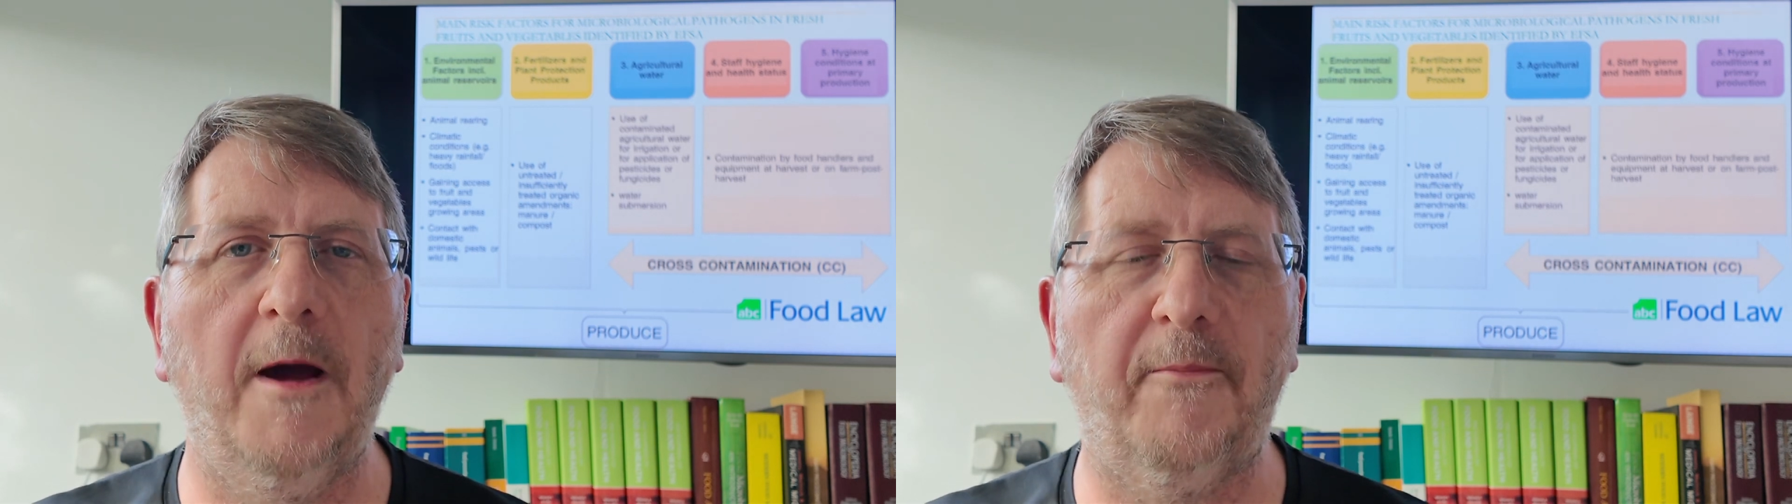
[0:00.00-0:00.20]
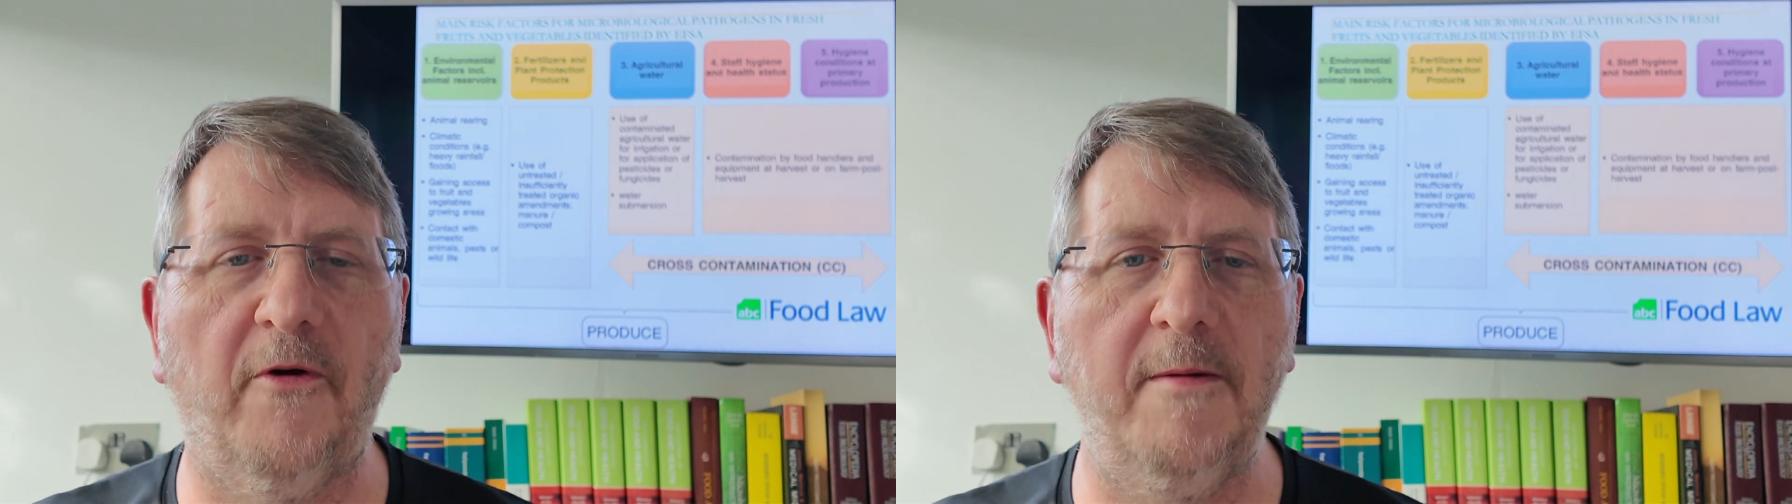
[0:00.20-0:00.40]

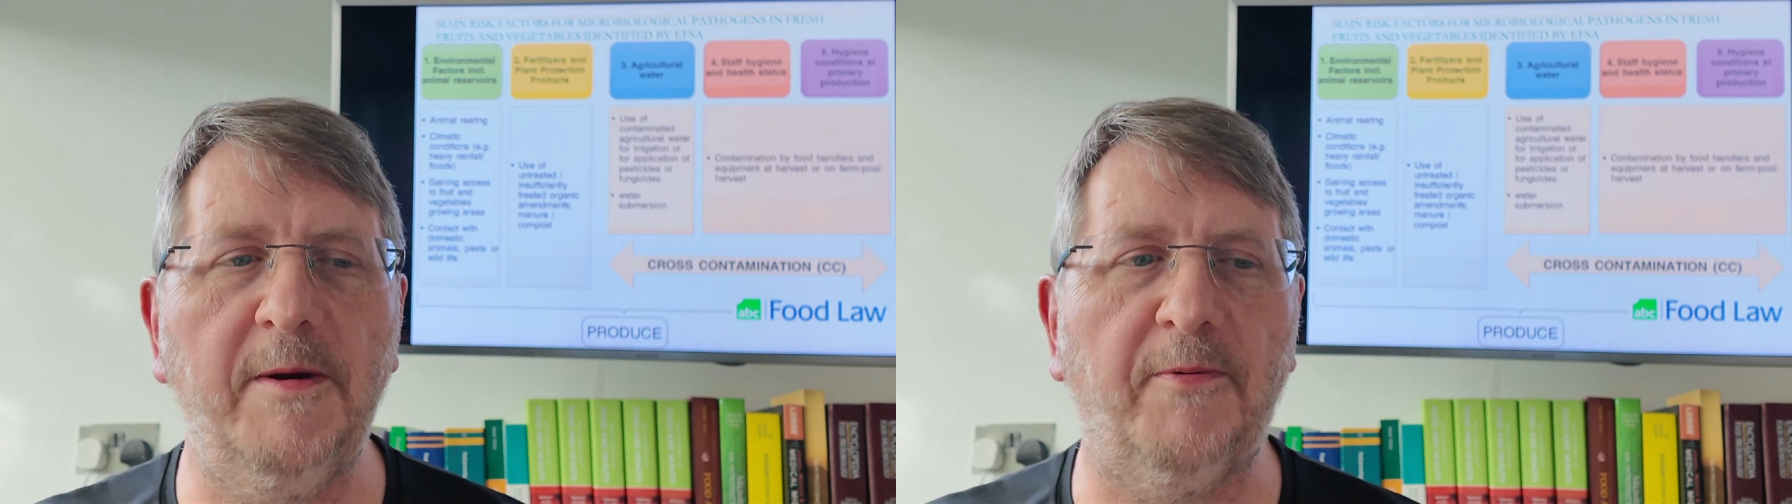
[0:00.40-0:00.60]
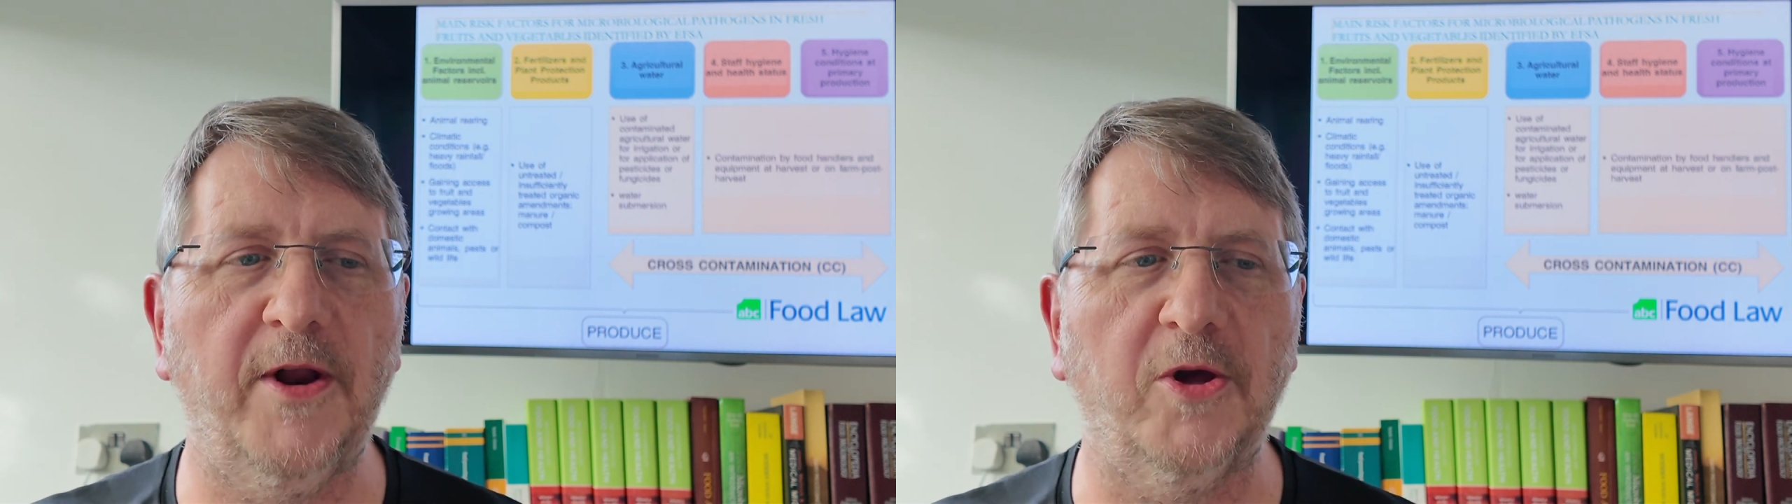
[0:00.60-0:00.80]
Primary
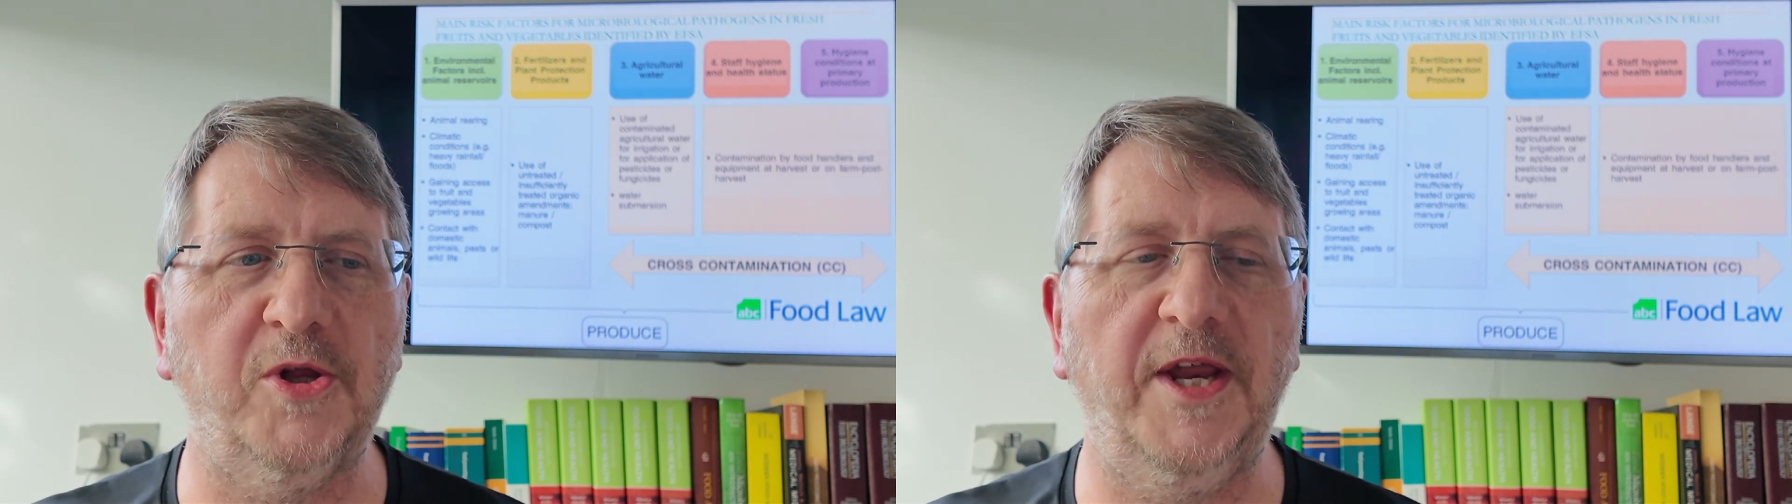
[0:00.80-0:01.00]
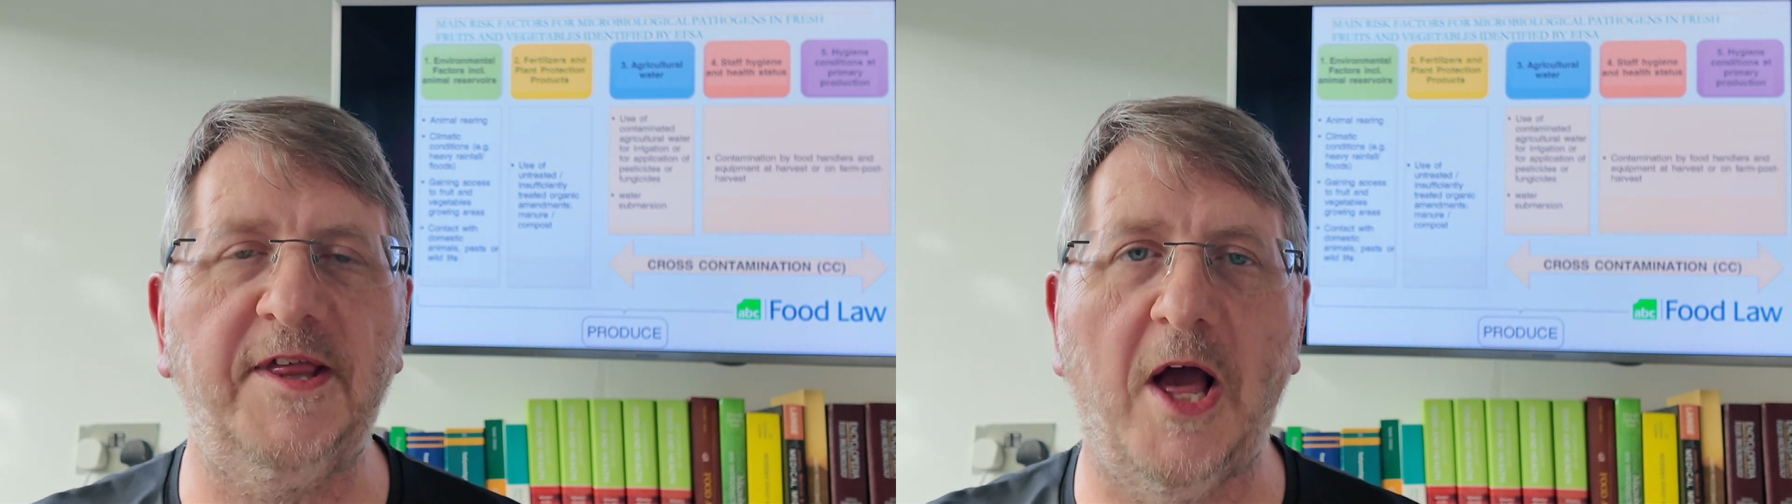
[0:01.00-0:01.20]

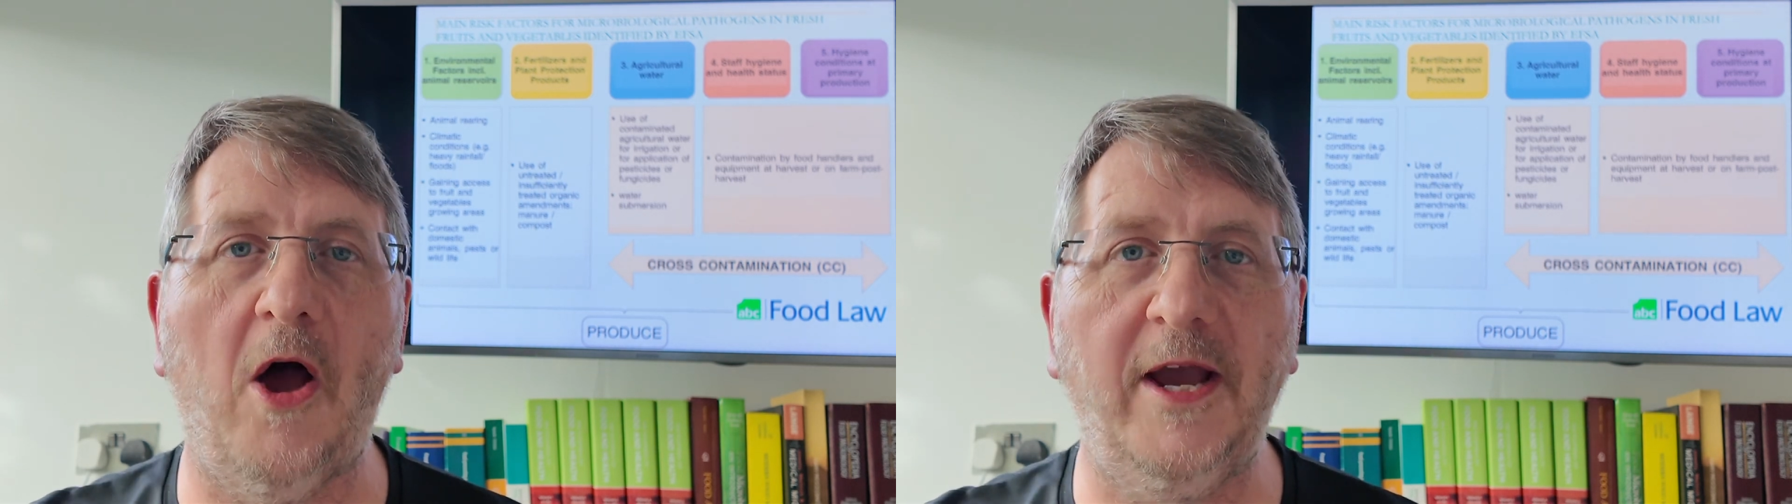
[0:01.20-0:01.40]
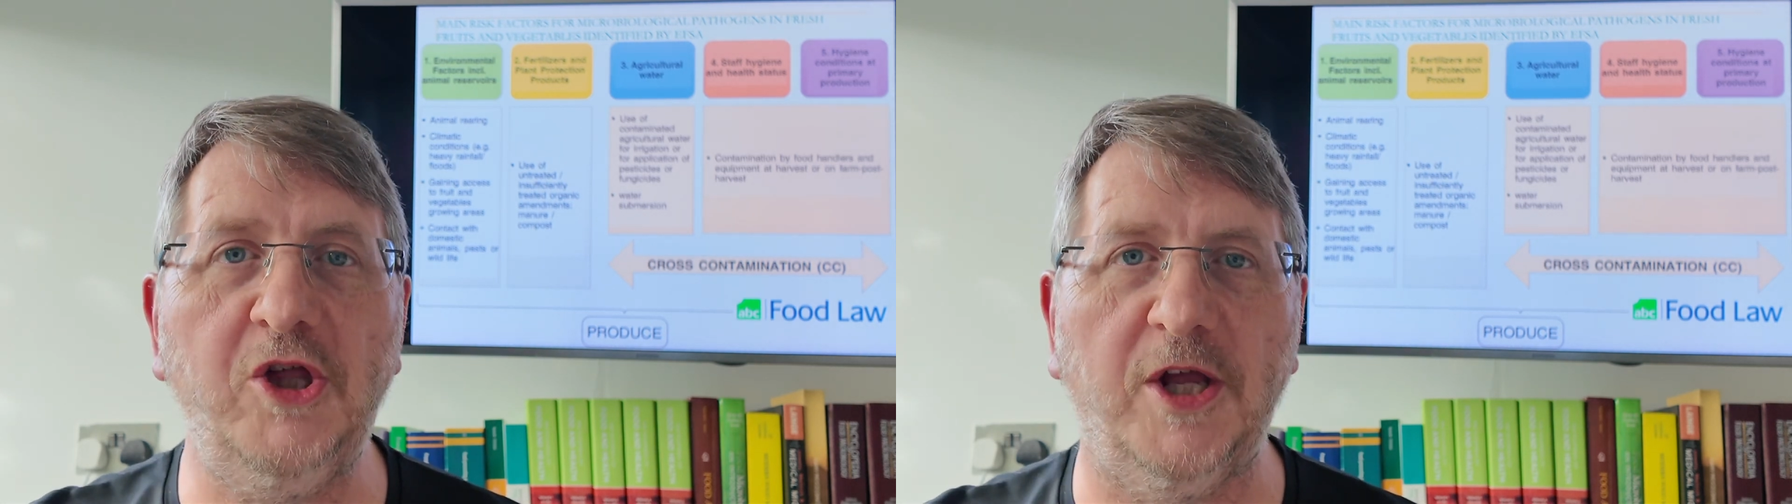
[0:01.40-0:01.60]
production is a
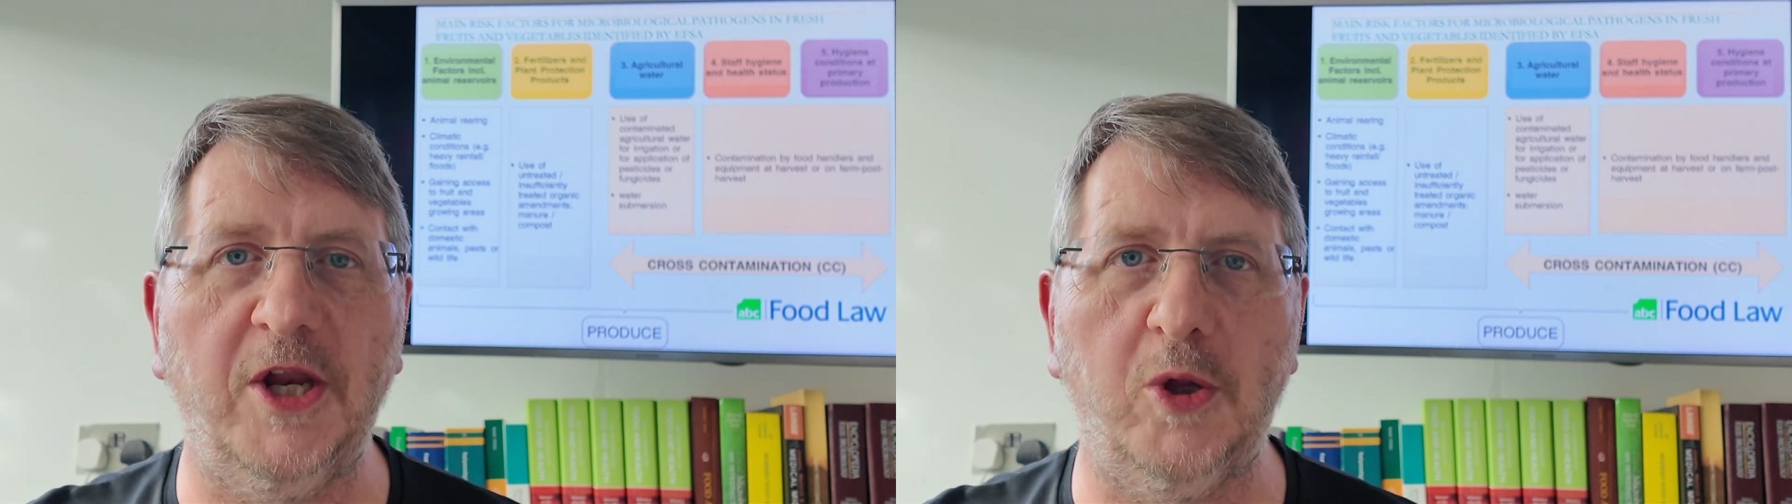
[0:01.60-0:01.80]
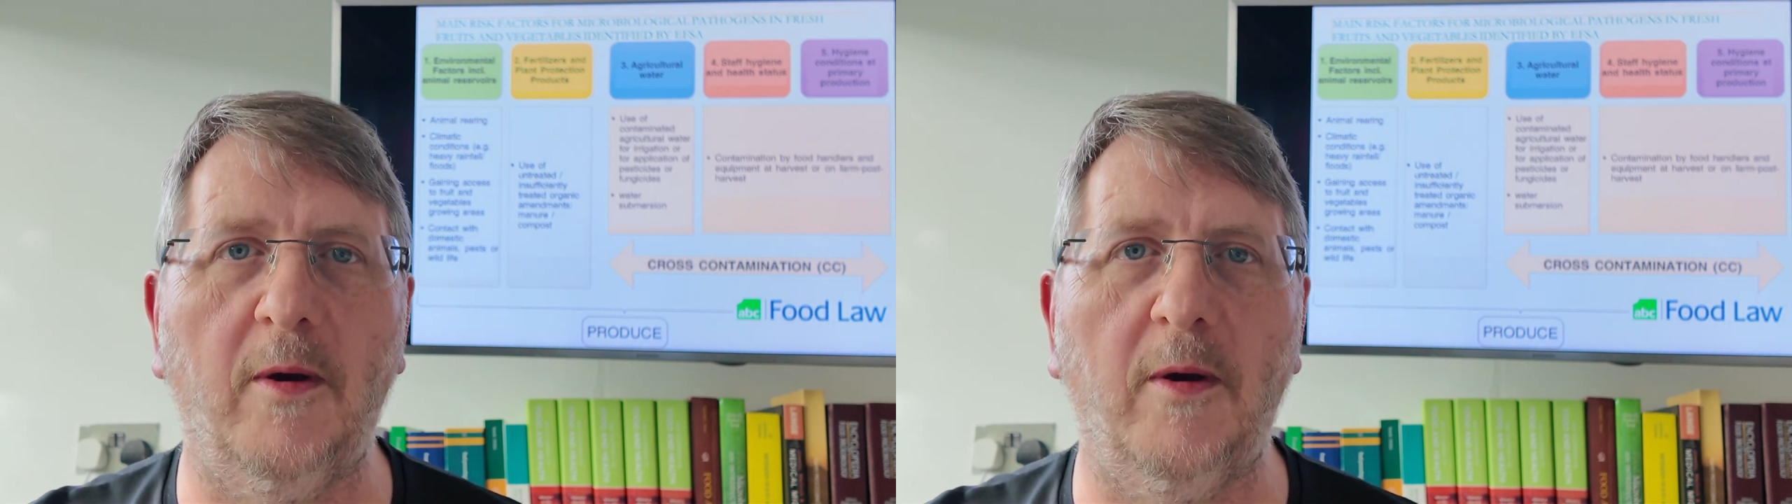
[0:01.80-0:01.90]
hygiene issue,